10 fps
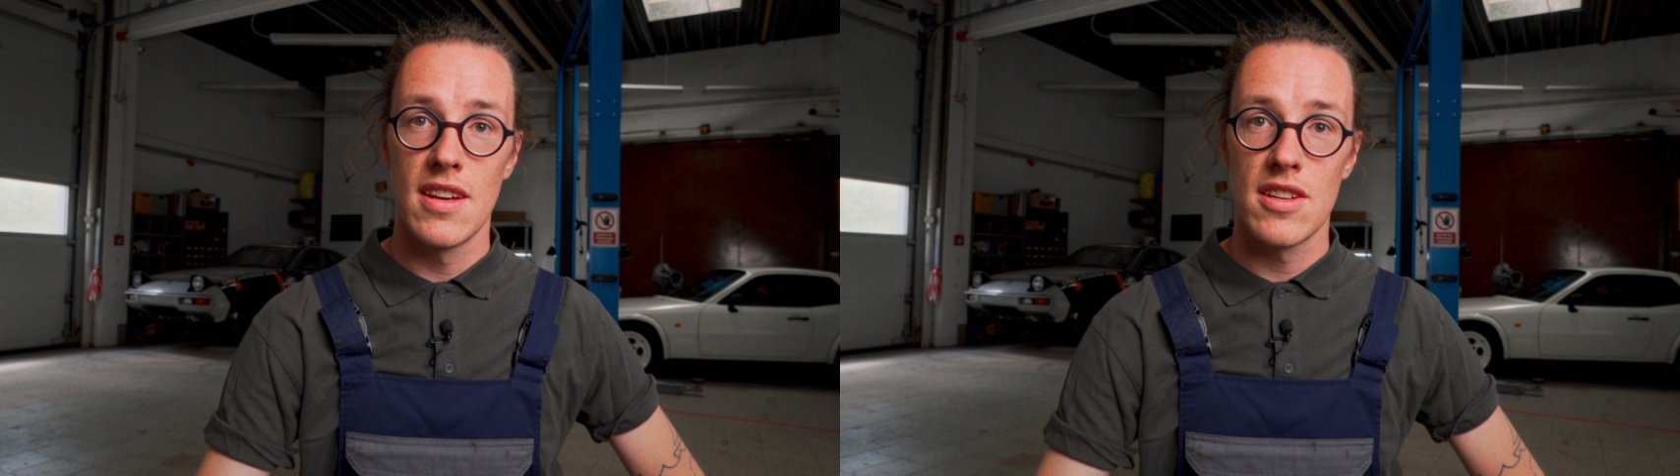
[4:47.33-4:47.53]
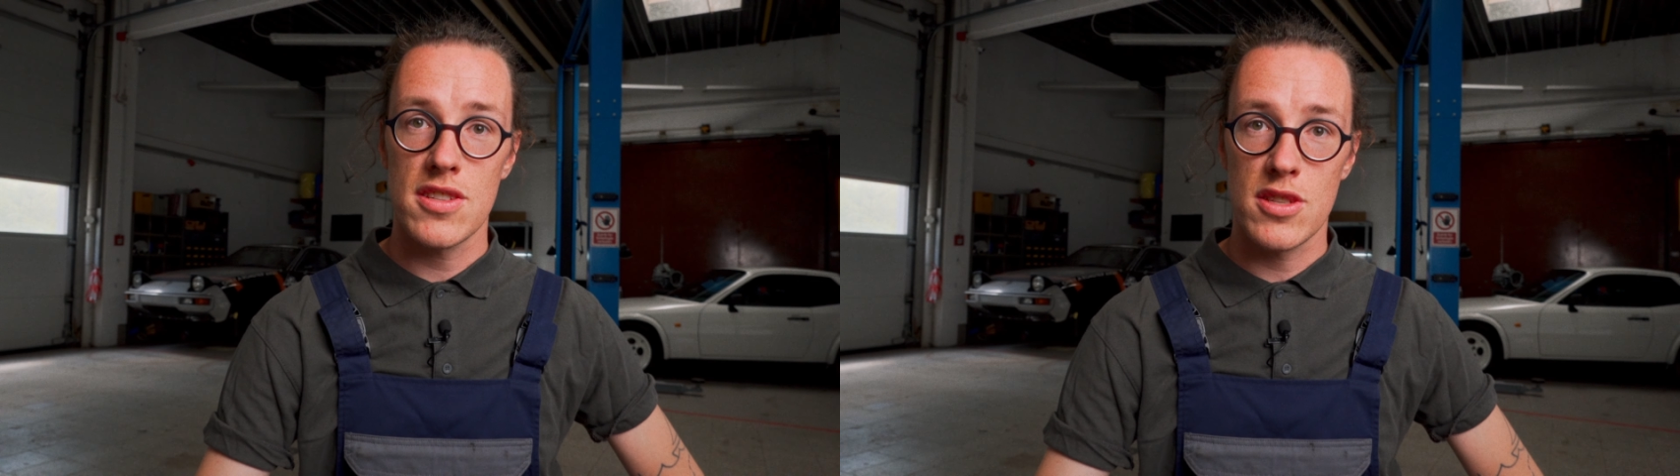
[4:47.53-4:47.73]

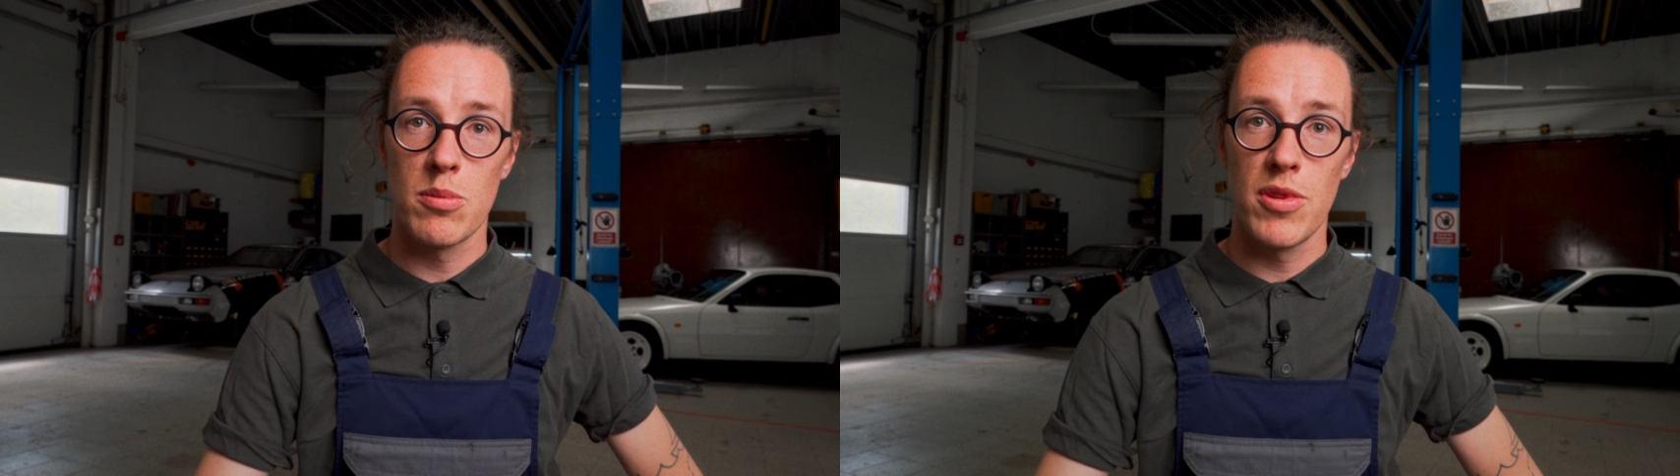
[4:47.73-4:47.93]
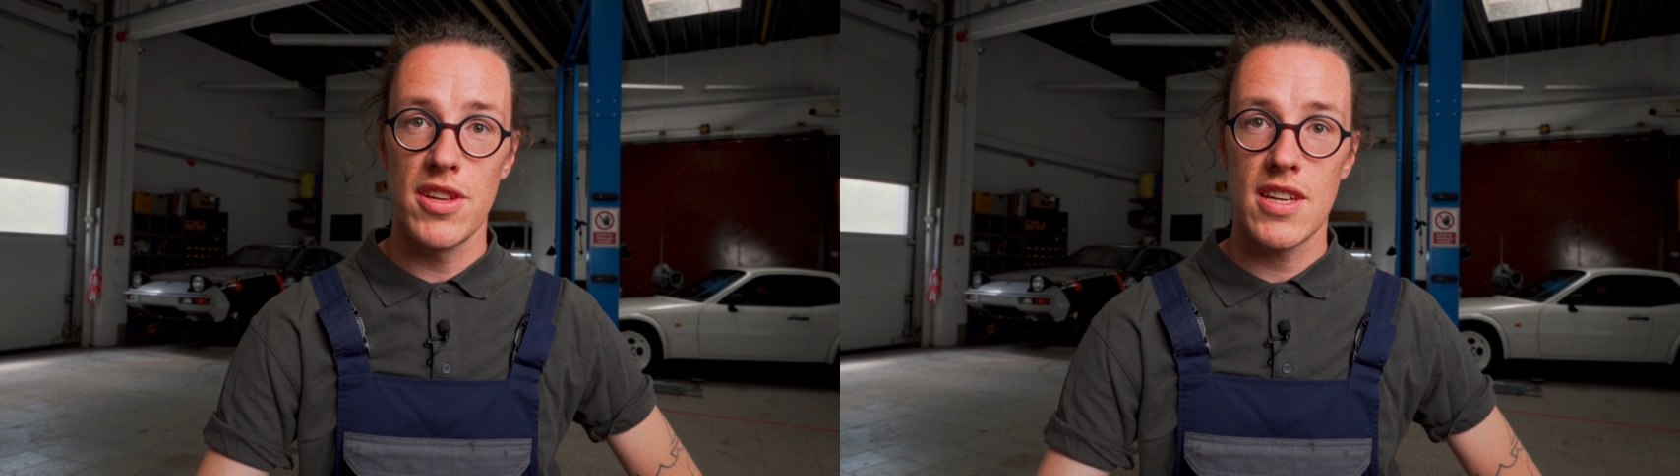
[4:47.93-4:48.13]
just
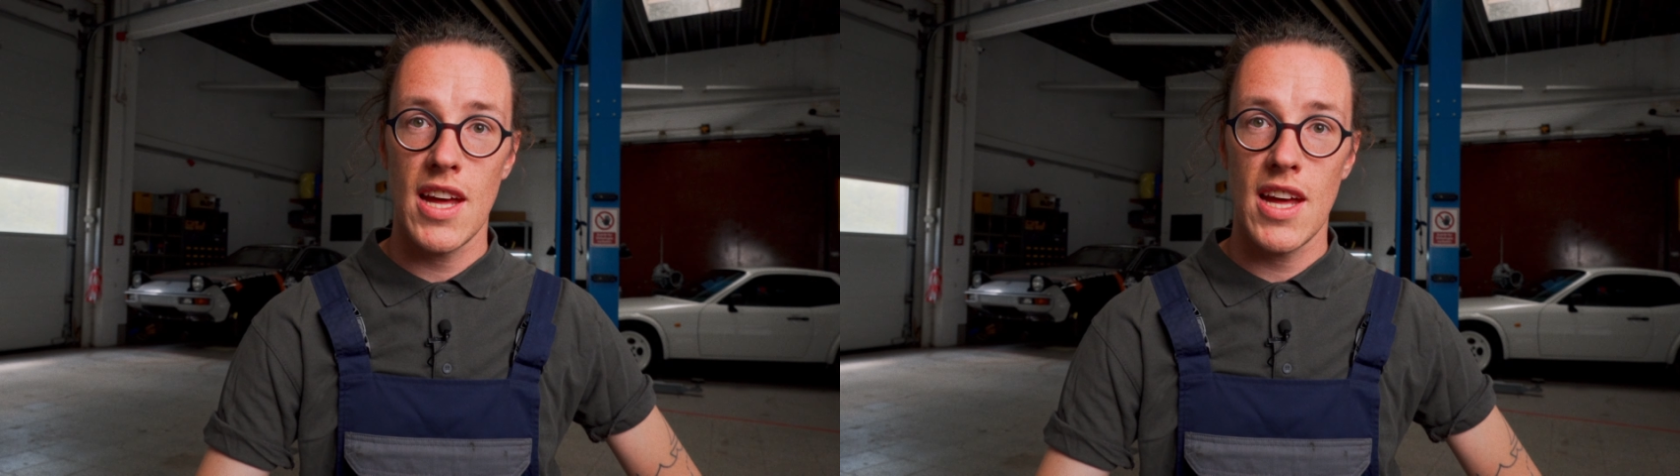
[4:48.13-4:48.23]
completed